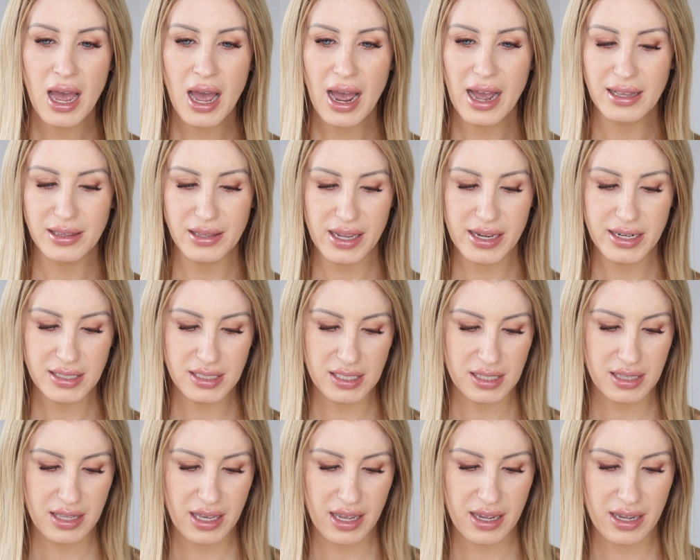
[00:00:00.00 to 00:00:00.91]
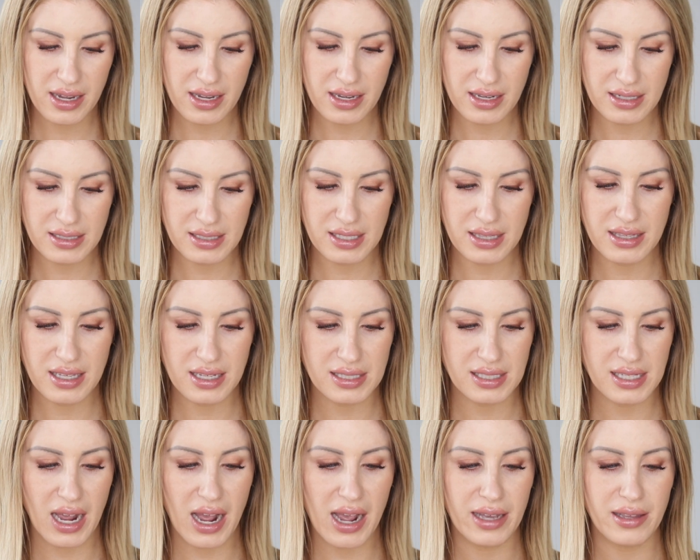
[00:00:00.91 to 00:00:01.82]
I liked that
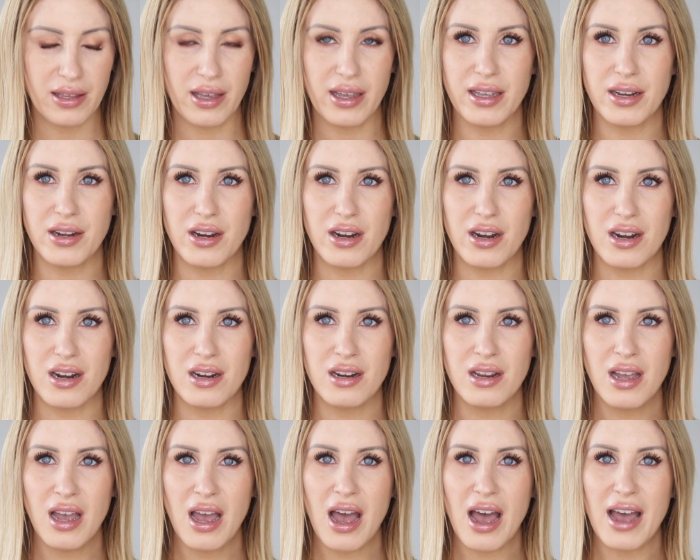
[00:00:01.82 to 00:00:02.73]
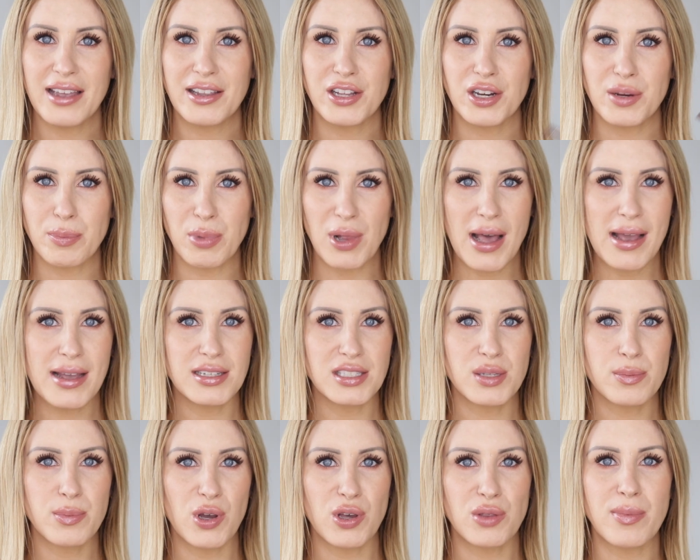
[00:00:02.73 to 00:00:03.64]
this eyeliner, I could apply it
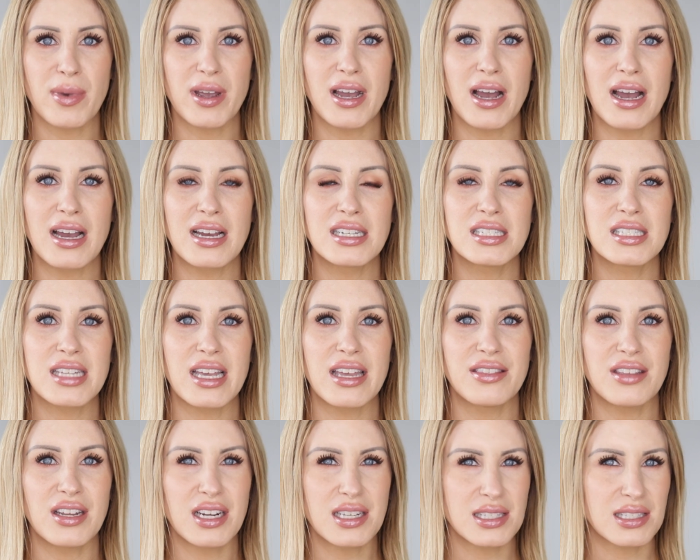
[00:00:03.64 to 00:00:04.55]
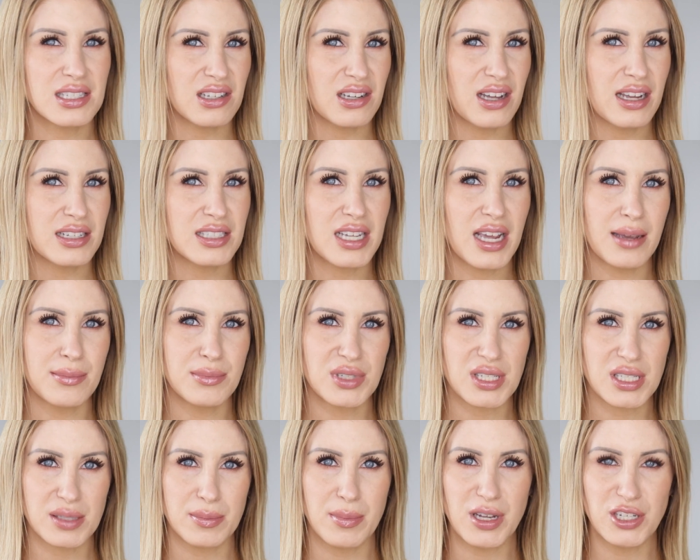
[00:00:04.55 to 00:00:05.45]
to both my eyes, and then I still have time
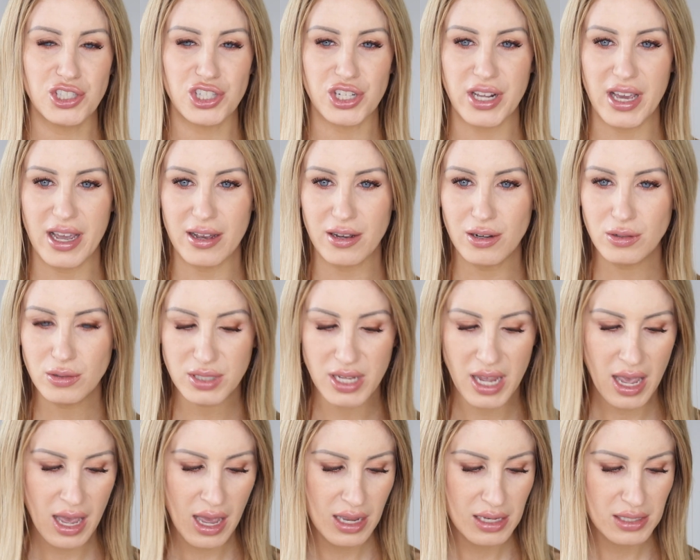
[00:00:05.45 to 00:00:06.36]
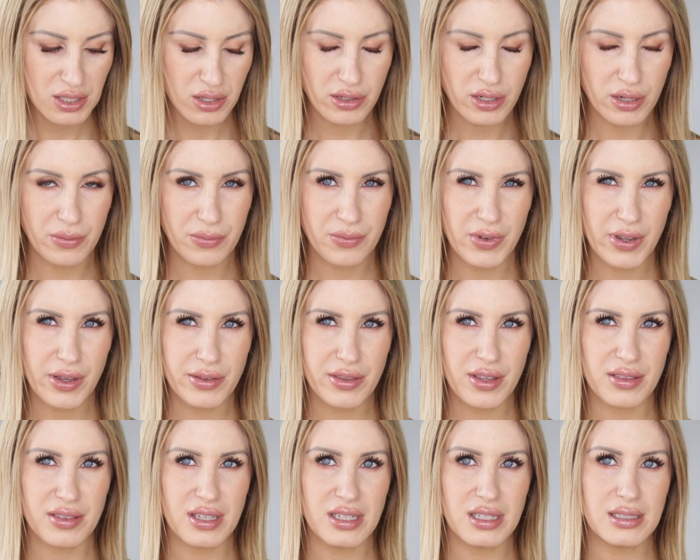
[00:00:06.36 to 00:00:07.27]
to smudge it out. So I don't feel
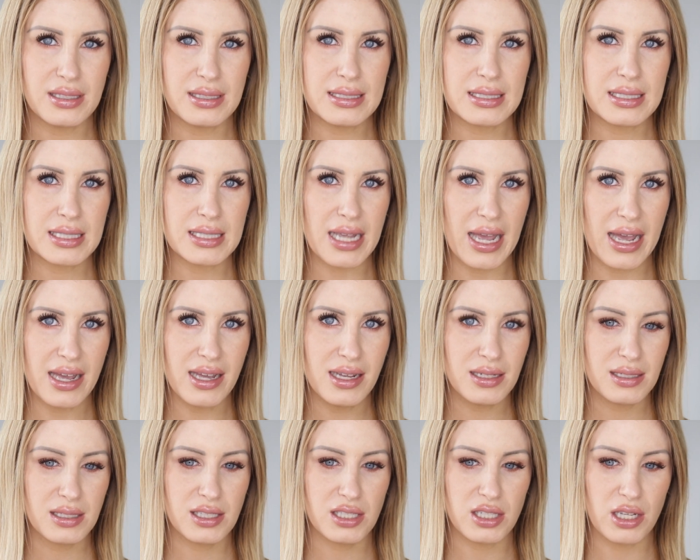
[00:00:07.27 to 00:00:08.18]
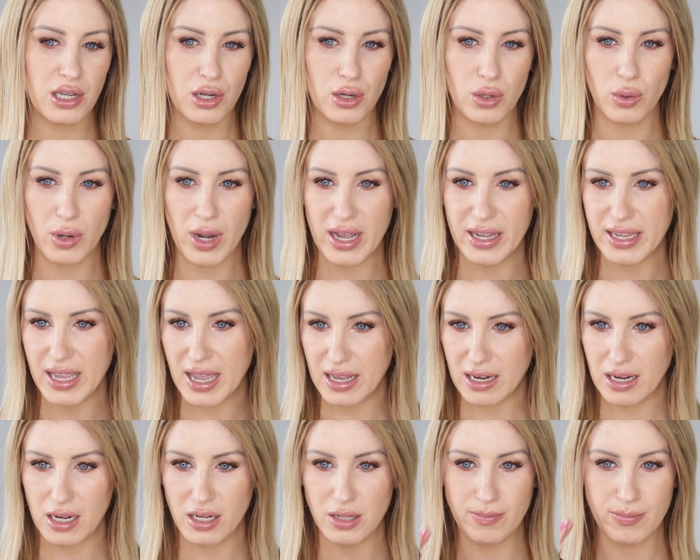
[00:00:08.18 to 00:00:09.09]
that these set. So
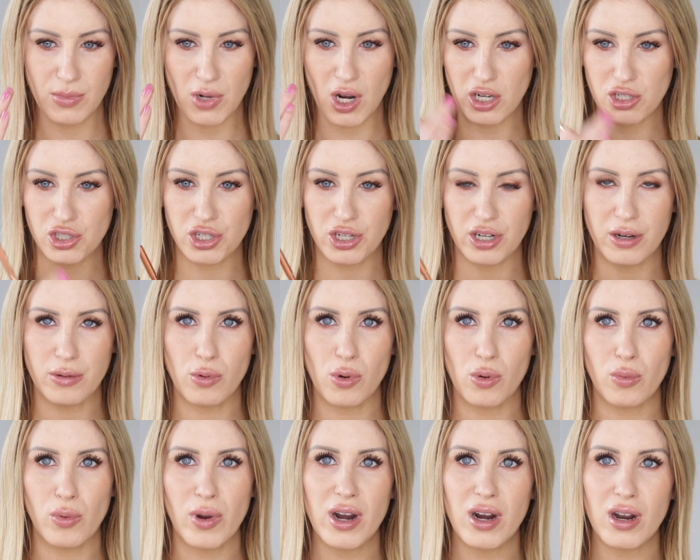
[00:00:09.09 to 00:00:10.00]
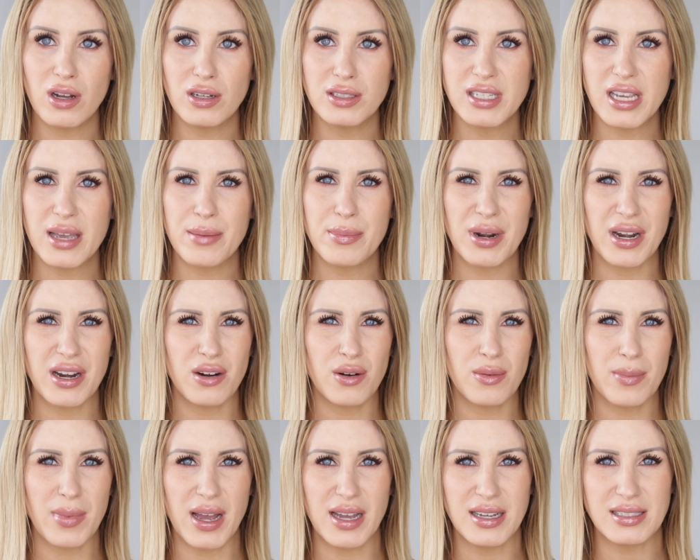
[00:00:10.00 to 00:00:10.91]
again, I'm not sure it will wear all day, but I
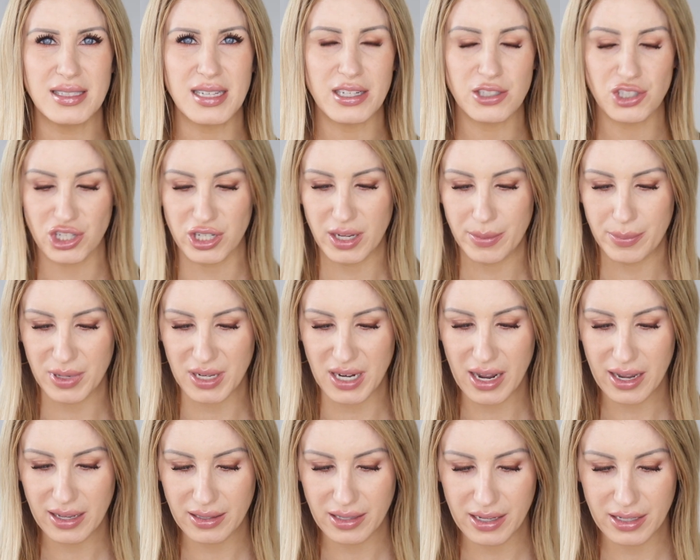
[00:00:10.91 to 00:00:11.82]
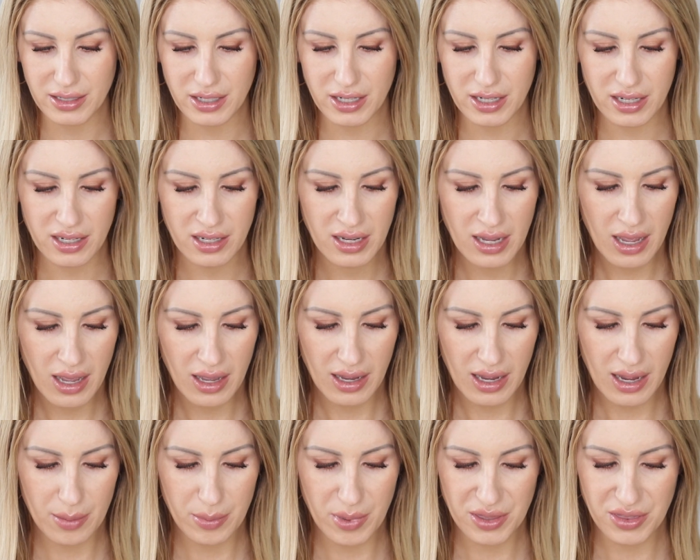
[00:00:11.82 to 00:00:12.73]
don't mind touching up an eyeliner.
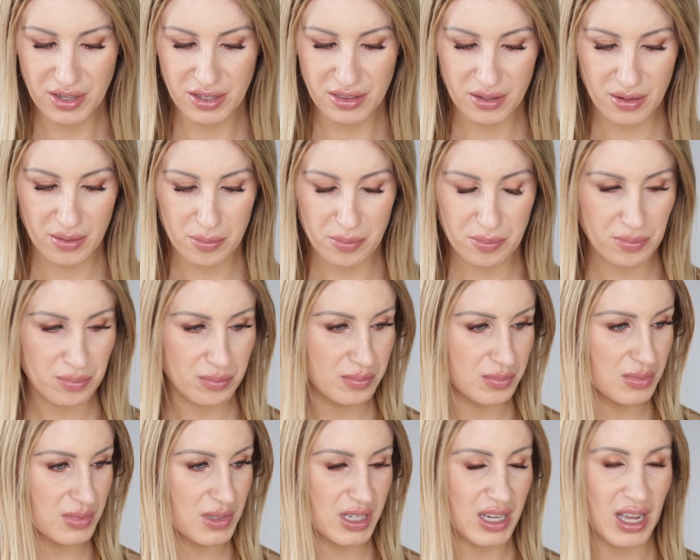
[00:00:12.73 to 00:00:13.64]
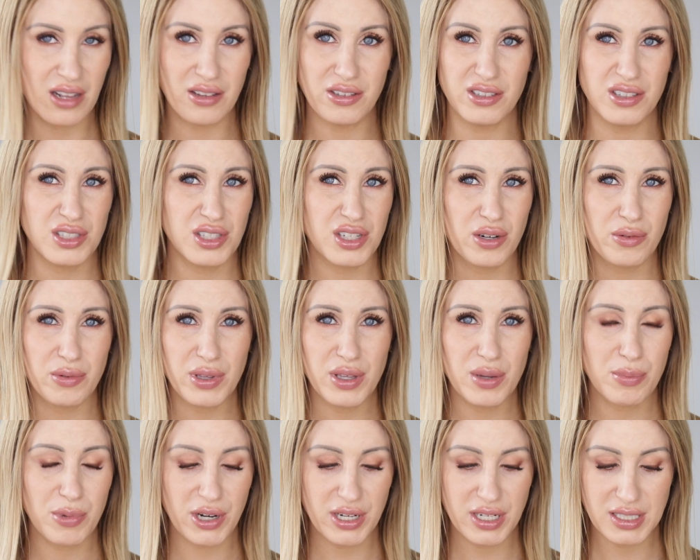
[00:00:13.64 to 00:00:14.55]
I think the colors are
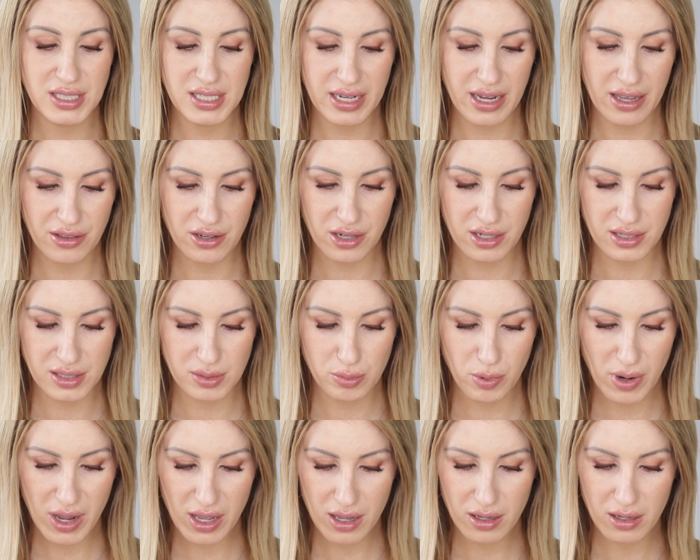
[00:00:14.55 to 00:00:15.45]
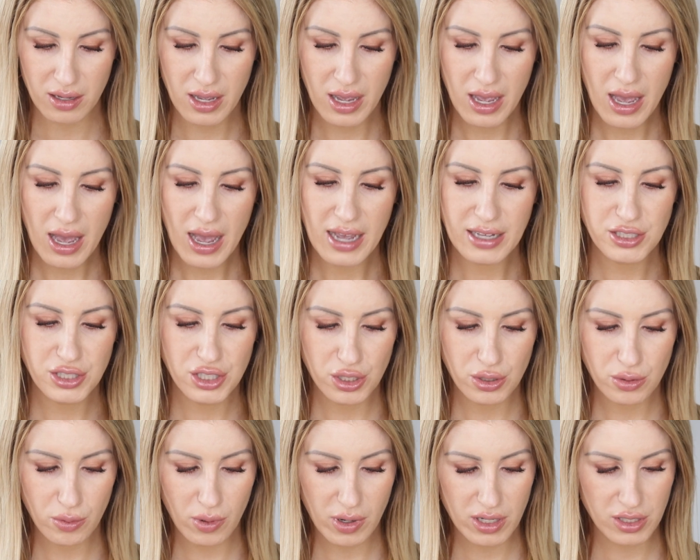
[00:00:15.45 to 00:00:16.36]
really pretty together as well. I
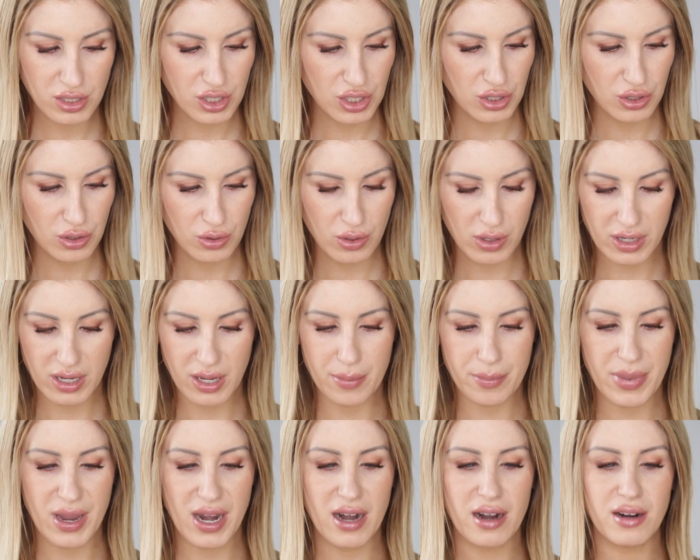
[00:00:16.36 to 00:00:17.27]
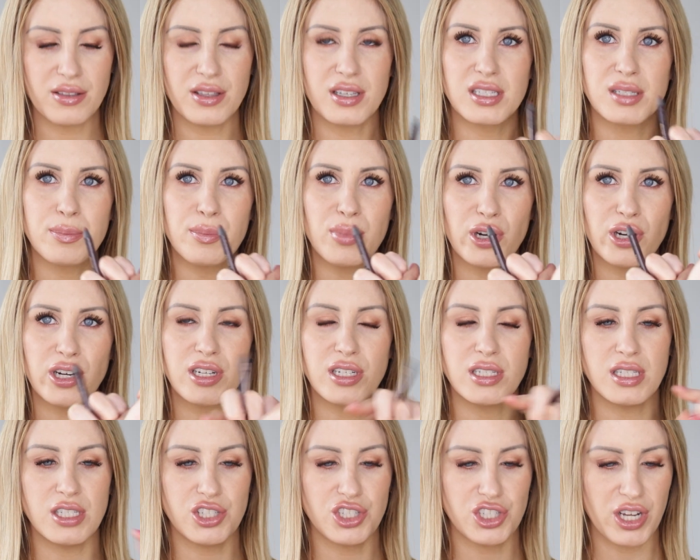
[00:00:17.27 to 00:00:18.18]
do want to compare this
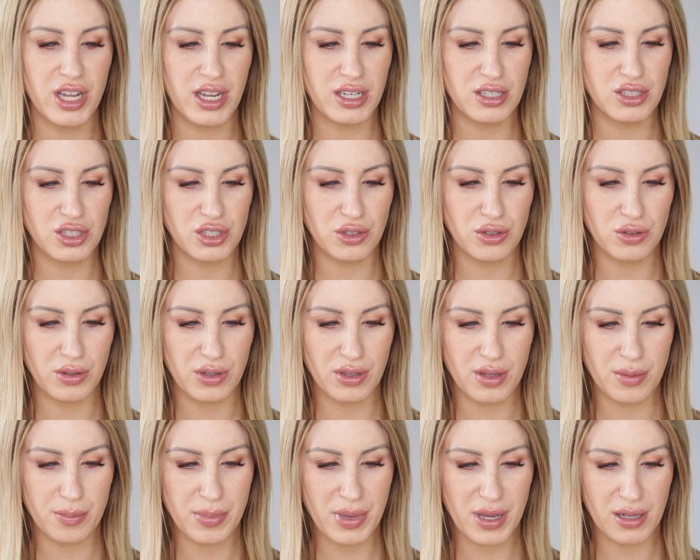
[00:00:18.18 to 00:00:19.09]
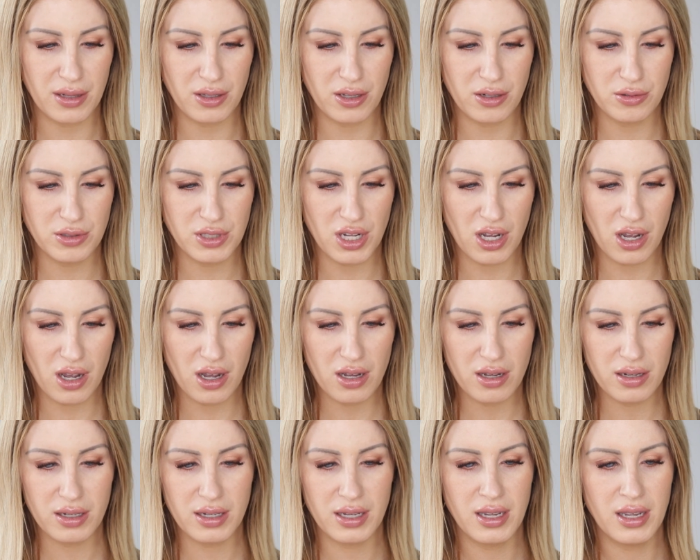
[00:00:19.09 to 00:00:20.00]
burgundy shade to the Pillow
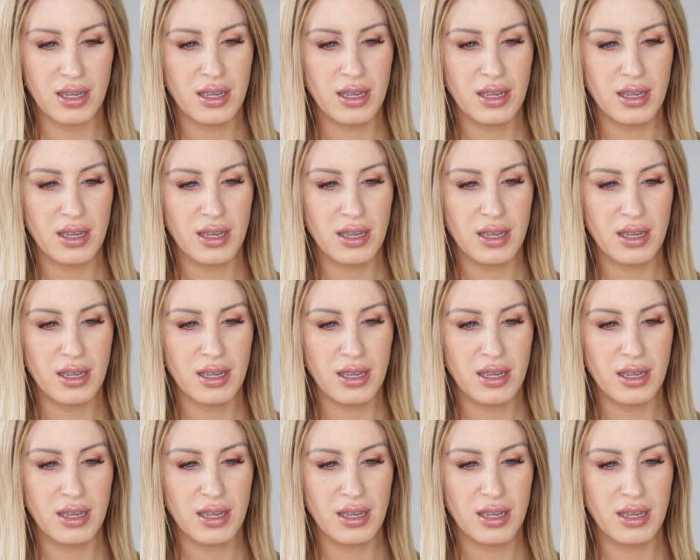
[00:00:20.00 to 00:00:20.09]
Talk.